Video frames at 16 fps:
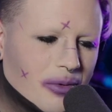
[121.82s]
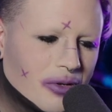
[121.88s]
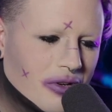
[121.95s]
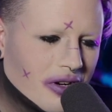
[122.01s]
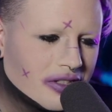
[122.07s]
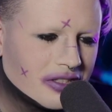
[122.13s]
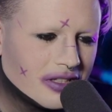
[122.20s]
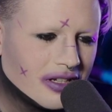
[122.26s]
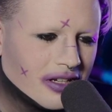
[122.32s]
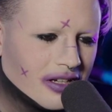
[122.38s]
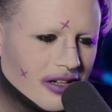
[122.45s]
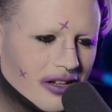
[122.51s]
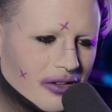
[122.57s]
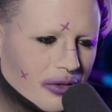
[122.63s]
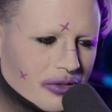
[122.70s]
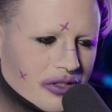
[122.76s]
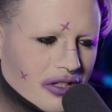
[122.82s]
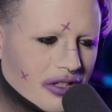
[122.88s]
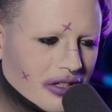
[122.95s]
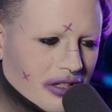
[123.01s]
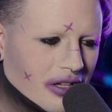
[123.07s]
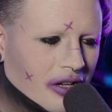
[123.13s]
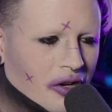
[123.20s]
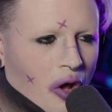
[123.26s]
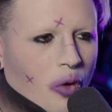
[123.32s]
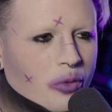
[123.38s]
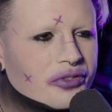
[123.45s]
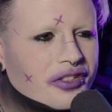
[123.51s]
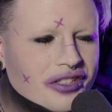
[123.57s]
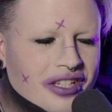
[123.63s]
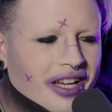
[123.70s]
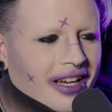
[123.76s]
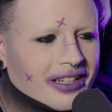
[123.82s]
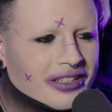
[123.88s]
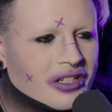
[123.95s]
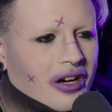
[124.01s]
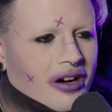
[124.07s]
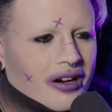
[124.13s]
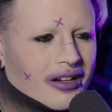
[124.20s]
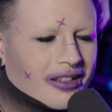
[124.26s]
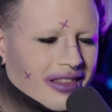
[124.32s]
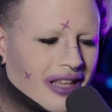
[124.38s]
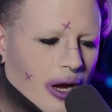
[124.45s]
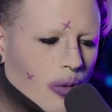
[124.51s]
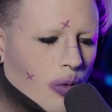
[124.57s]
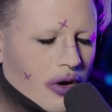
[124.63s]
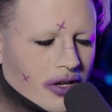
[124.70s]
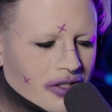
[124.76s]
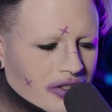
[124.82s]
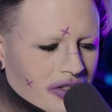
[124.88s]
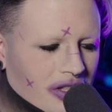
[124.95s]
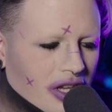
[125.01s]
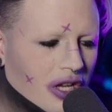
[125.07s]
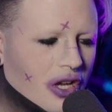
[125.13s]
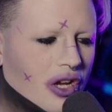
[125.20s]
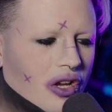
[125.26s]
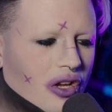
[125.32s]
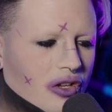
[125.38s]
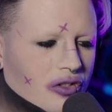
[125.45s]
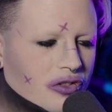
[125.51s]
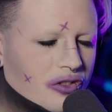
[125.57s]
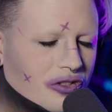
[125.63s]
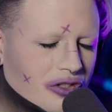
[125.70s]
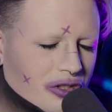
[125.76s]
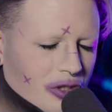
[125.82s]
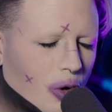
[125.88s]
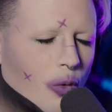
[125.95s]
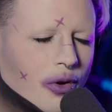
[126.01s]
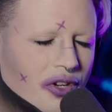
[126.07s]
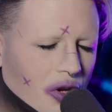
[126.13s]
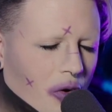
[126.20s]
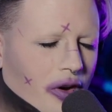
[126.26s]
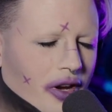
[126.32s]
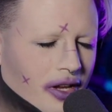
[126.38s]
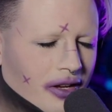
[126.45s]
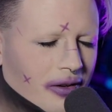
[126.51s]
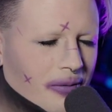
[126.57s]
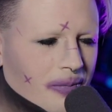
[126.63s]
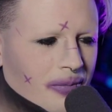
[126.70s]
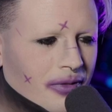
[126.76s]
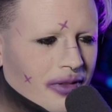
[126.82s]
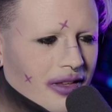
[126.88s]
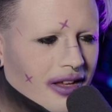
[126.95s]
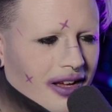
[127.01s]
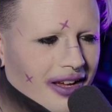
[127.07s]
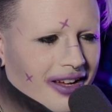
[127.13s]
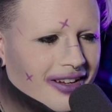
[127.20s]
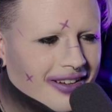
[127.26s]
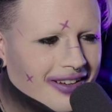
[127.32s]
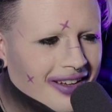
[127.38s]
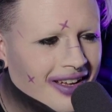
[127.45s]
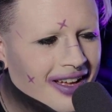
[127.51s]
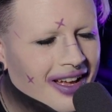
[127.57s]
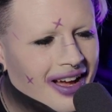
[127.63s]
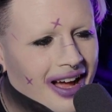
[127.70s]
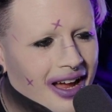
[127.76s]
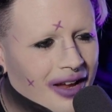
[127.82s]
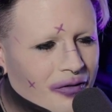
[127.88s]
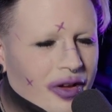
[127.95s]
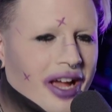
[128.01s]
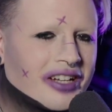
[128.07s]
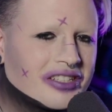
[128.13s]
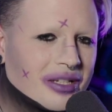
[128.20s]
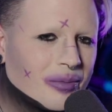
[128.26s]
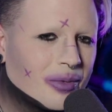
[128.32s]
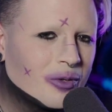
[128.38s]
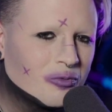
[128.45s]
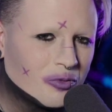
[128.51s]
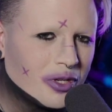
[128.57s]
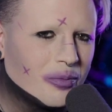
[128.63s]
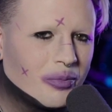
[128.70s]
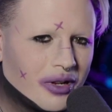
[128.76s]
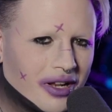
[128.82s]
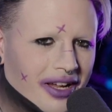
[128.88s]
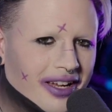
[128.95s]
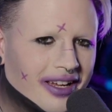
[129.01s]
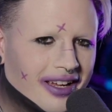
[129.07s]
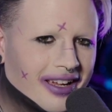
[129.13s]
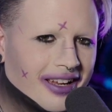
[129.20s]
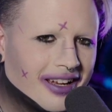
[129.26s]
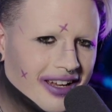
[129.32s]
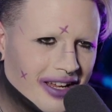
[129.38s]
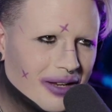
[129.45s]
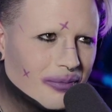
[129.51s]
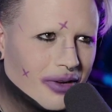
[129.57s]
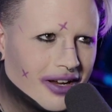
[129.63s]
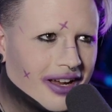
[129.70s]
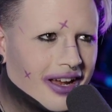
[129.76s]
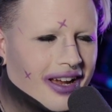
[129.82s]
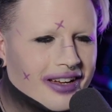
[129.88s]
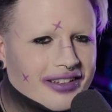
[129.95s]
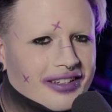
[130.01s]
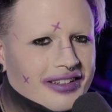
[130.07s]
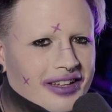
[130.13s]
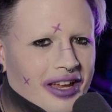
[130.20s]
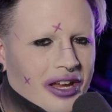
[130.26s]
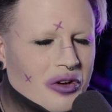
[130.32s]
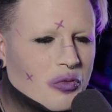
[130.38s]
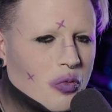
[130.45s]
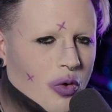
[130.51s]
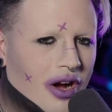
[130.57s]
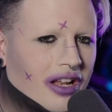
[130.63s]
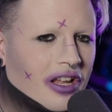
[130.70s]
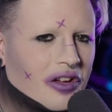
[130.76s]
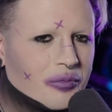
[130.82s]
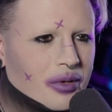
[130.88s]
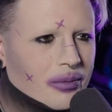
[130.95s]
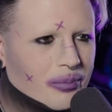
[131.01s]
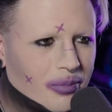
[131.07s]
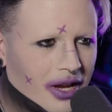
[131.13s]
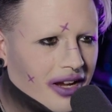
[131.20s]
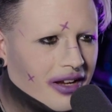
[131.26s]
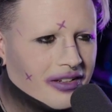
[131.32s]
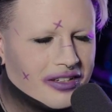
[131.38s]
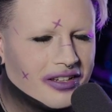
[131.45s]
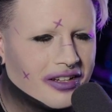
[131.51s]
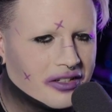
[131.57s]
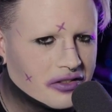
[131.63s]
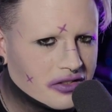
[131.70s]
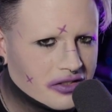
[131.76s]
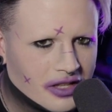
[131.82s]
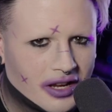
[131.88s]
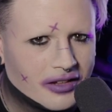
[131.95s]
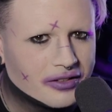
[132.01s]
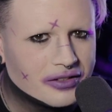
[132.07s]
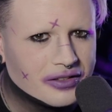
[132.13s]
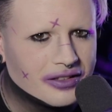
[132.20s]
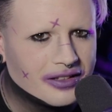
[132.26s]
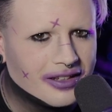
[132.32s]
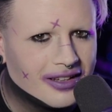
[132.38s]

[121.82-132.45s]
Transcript: across an alt TikTok that was so annoying. I've actually been replaying it in my head today while I've been painting in silence.